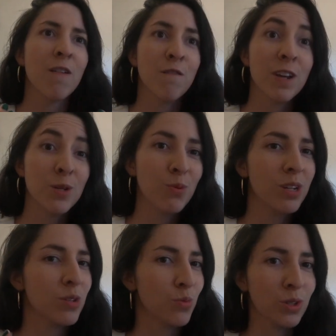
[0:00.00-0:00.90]
Facebook
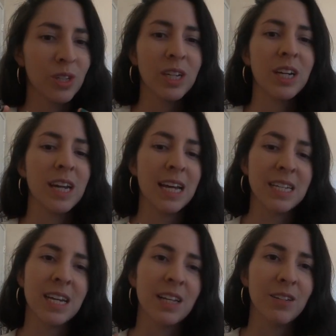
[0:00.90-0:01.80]
is really good at
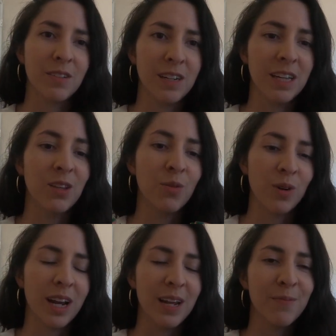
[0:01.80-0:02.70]
tailoring the
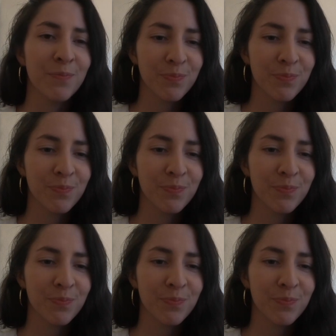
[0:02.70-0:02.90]
right